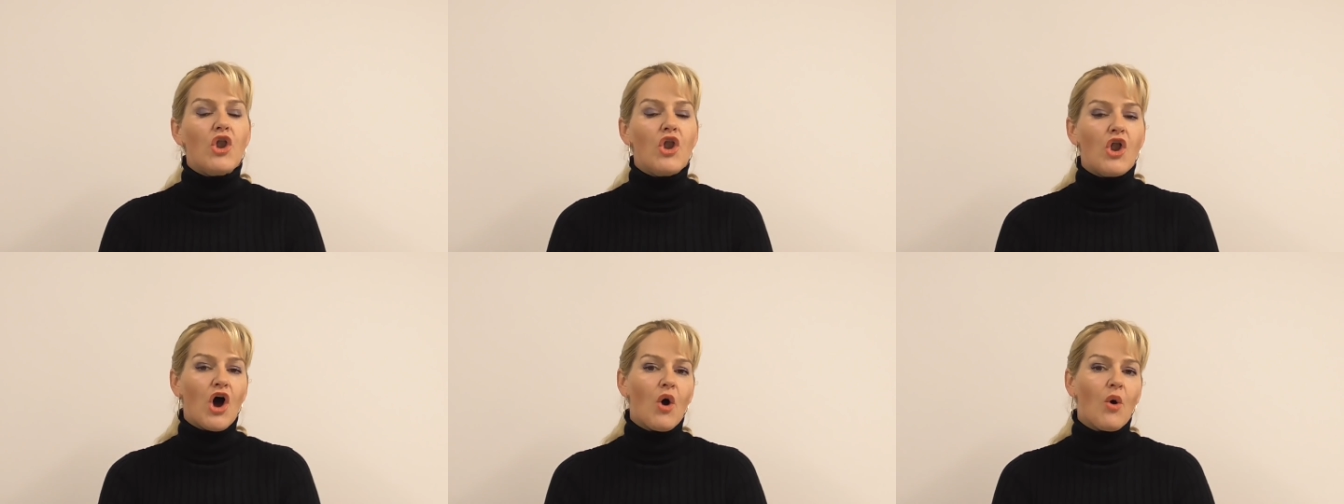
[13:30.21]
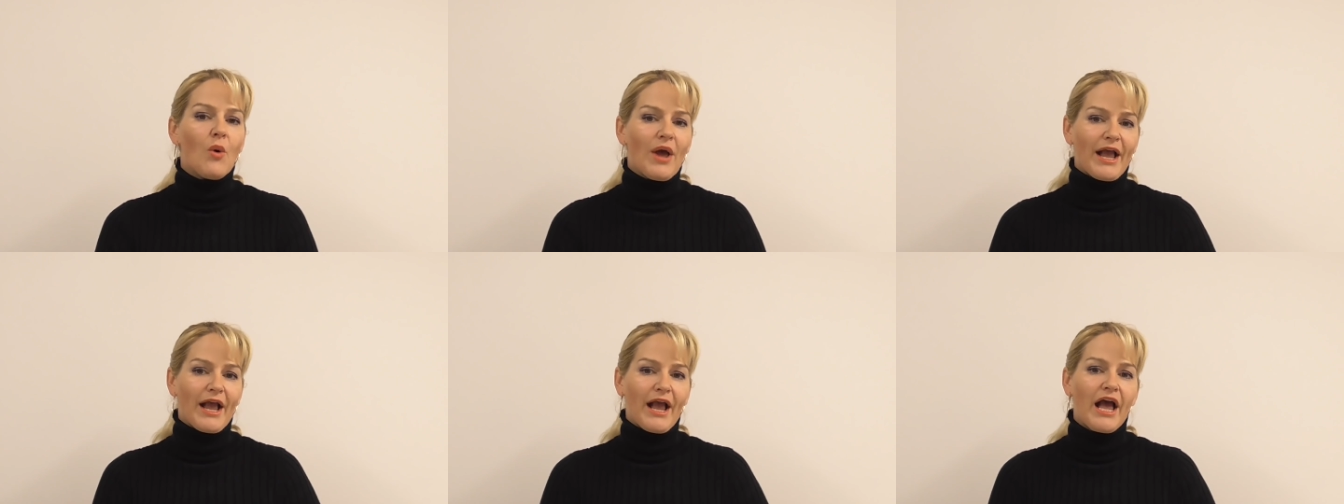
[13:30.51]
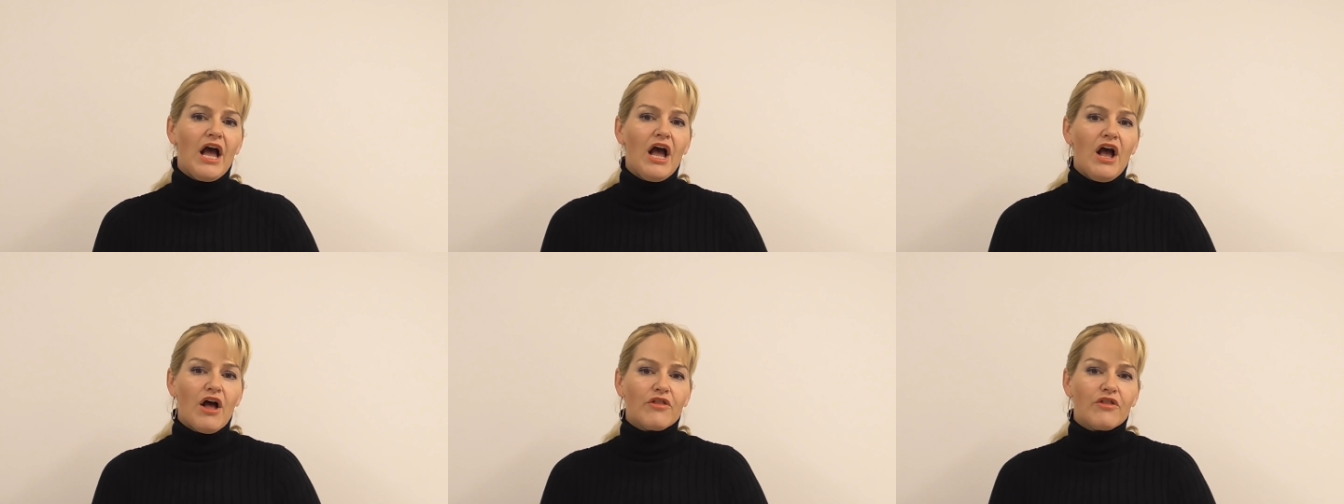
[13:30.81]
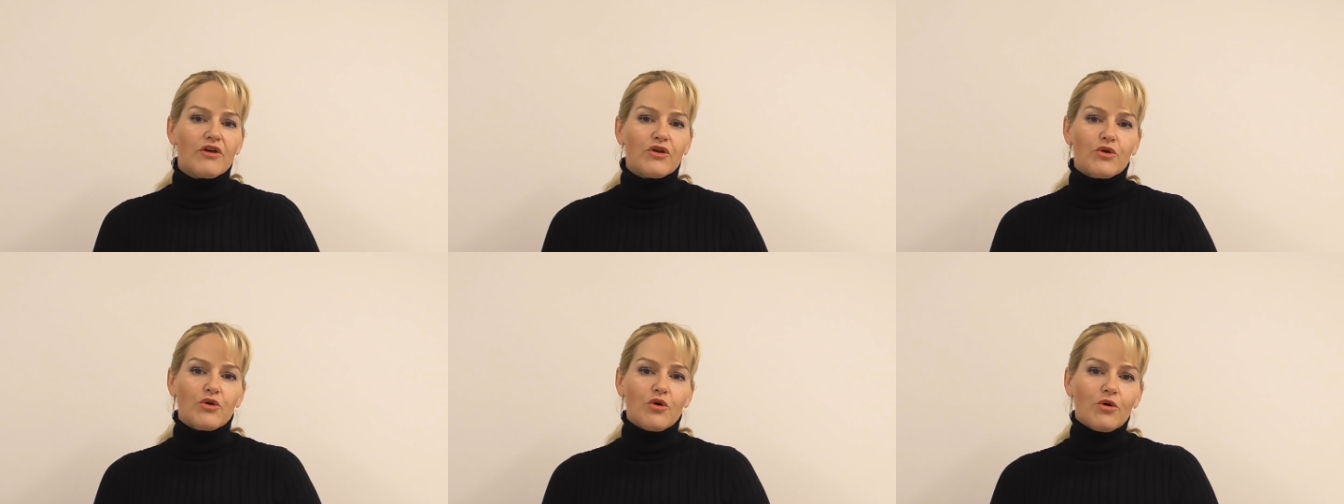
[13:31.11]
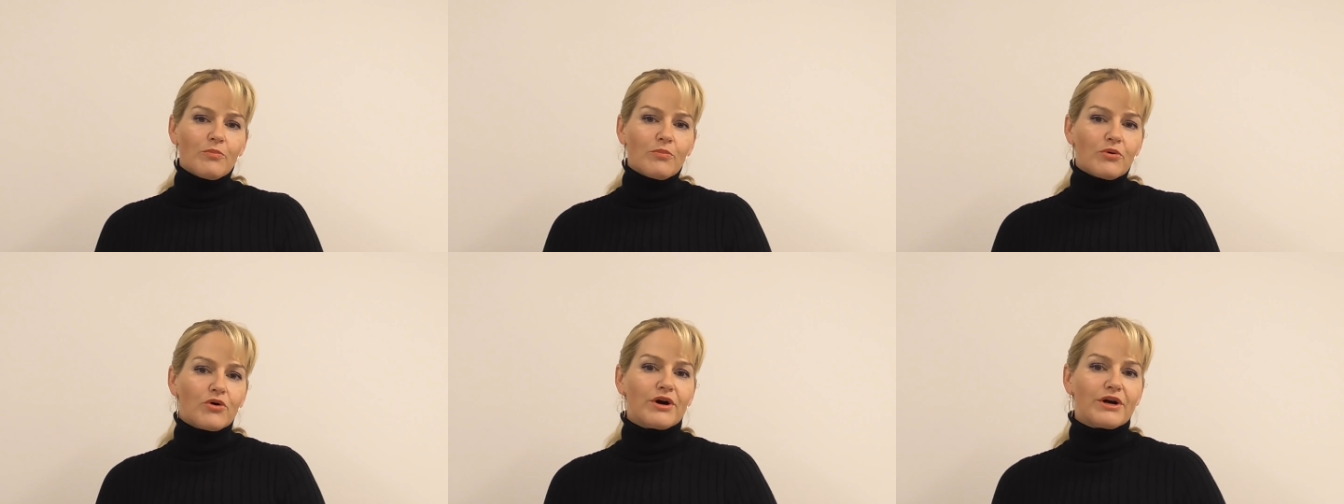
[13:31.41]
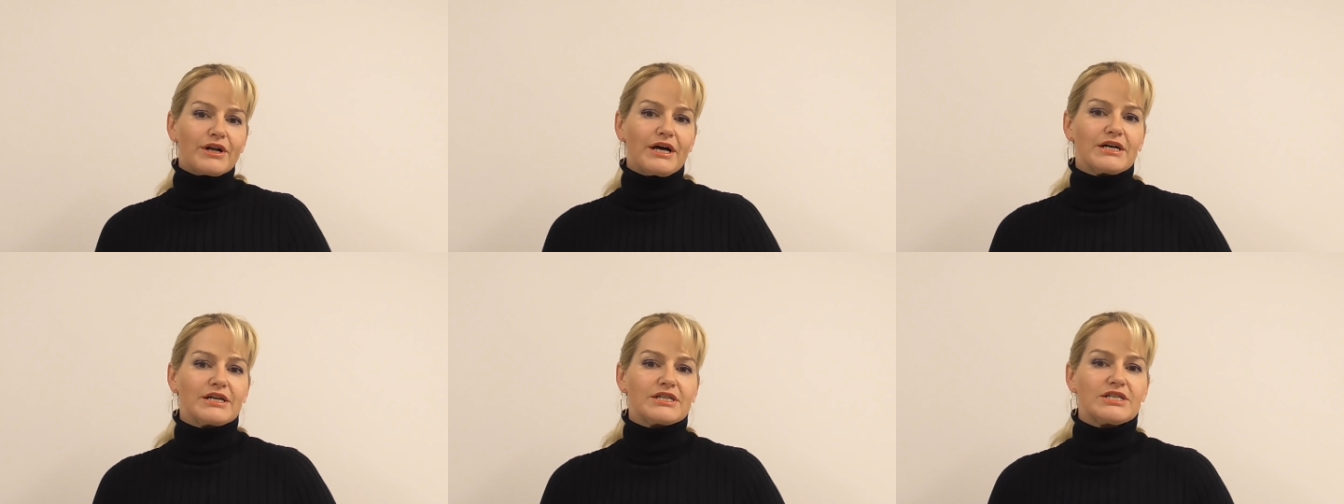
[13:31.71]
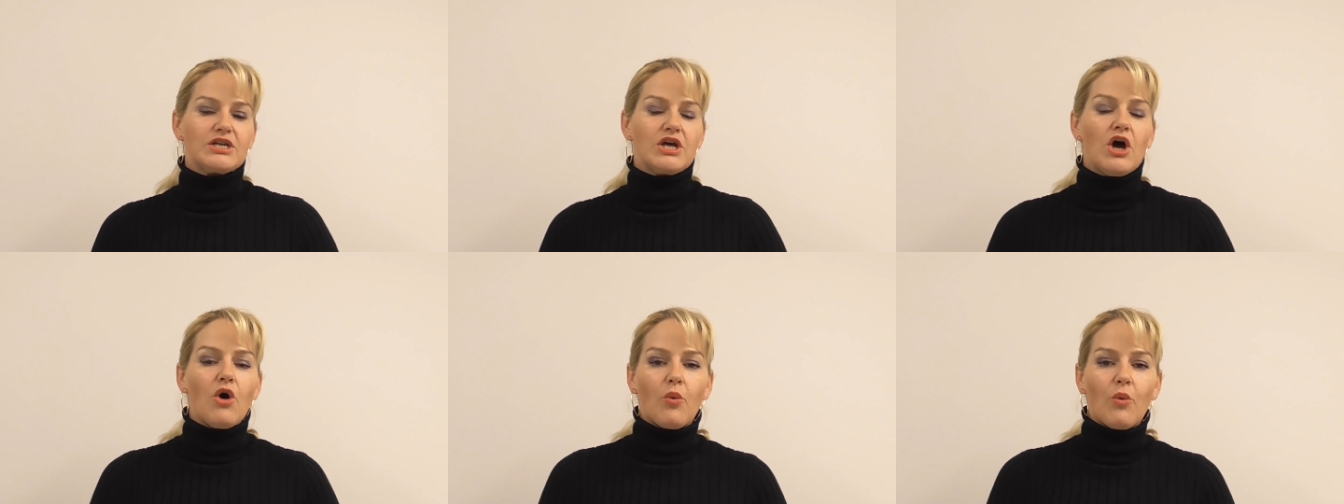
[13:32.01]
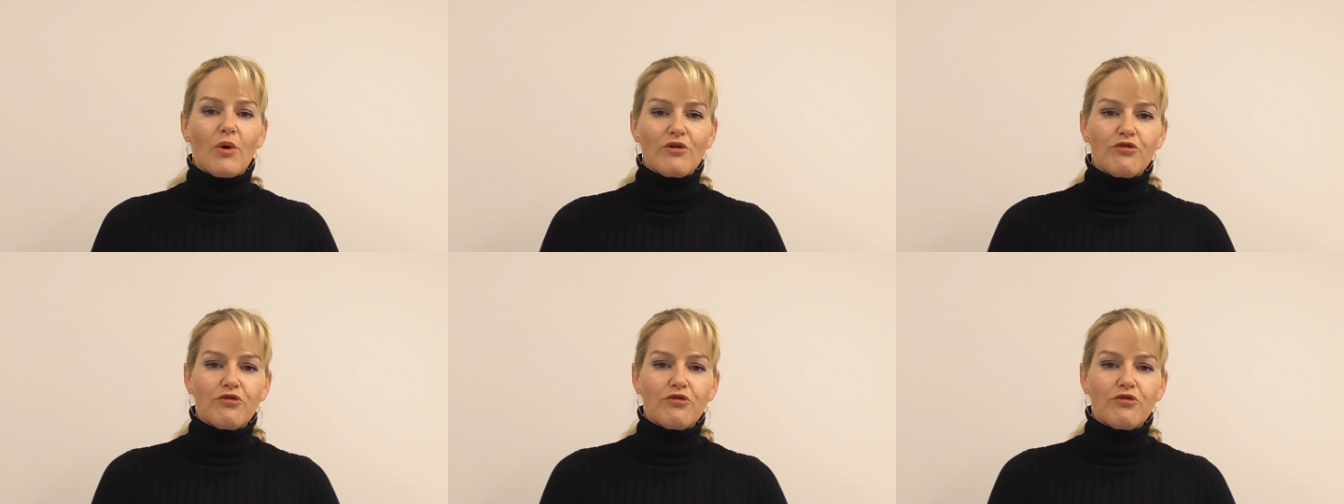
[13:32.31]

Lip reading: knowing that your products,